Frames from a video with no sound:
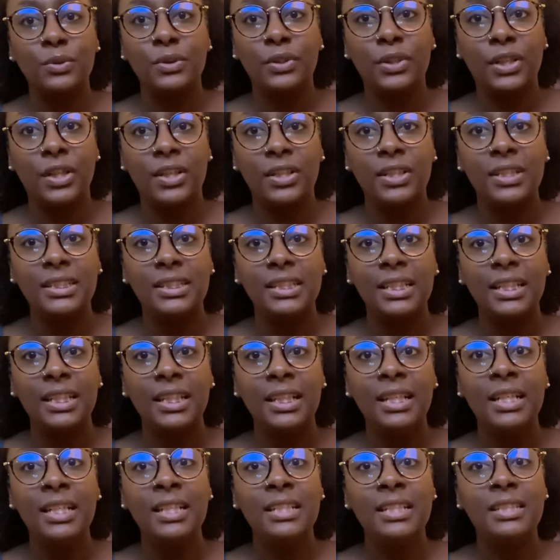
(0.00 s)
currency
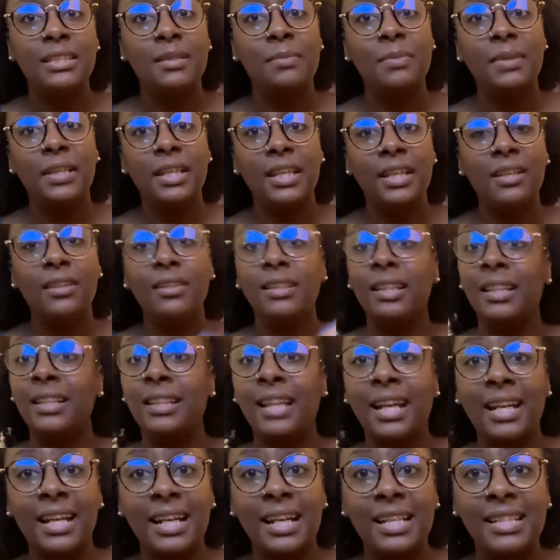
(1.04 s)
to be healed? And
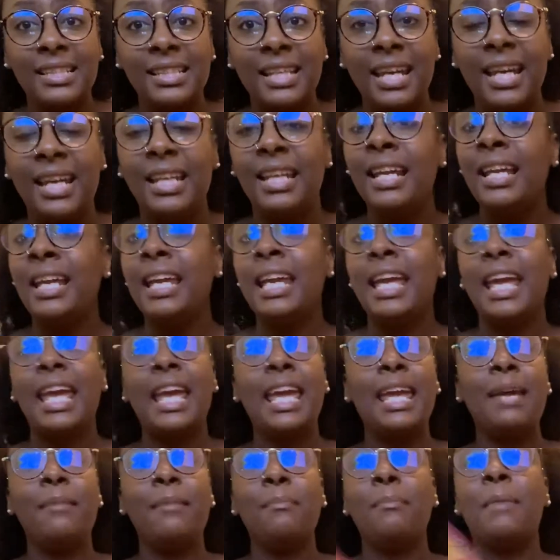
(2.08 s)
like I said,
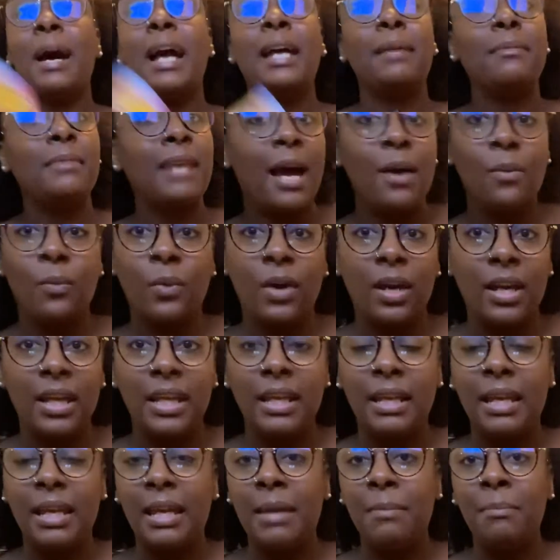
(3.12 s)
it might not work.
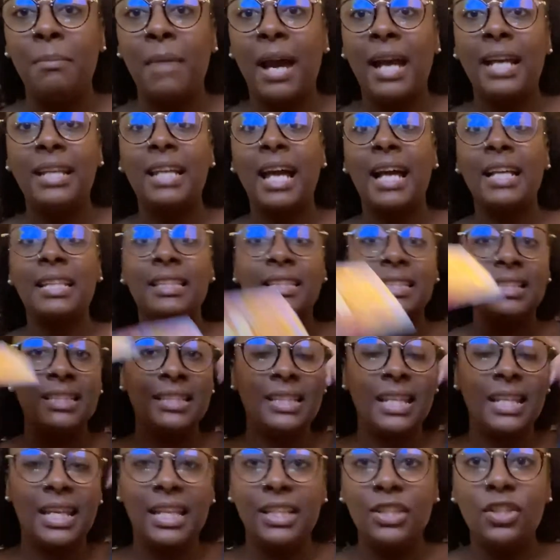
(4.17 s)
It might not.
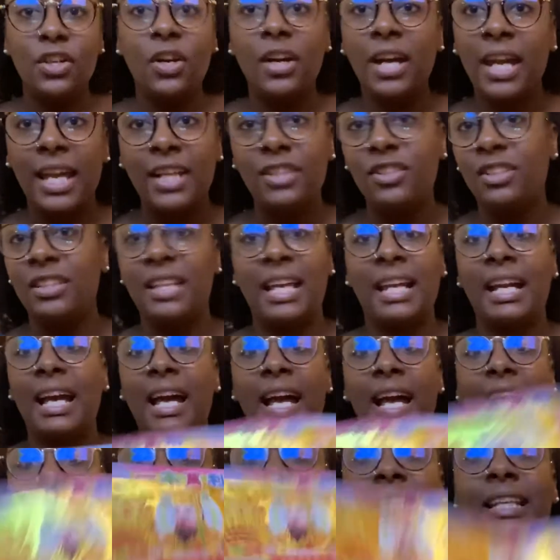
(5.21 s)
In your head, you're like,
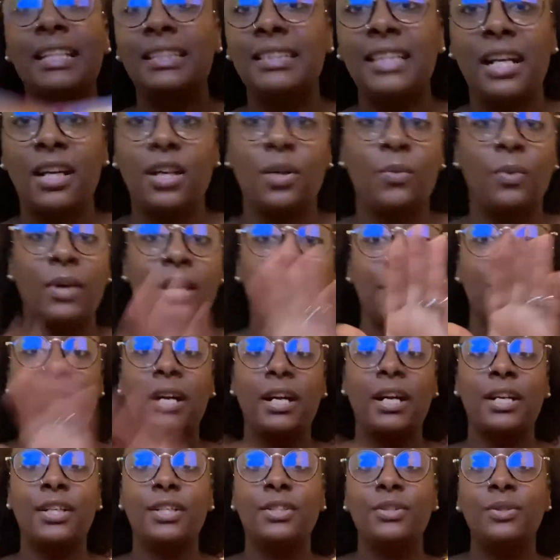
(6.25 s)
that's not gonna work. I'm
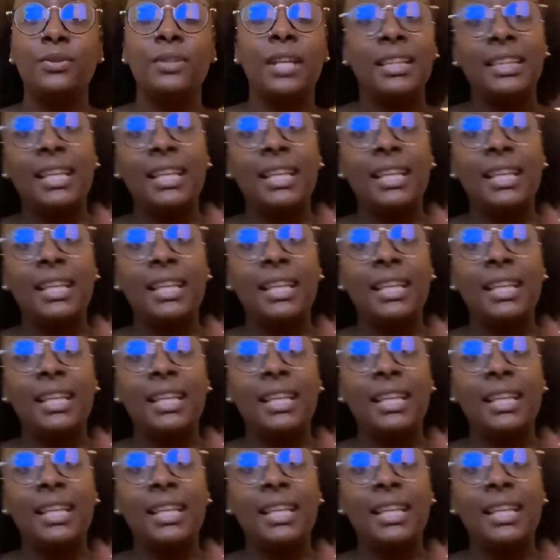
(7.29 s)
not gonna do that.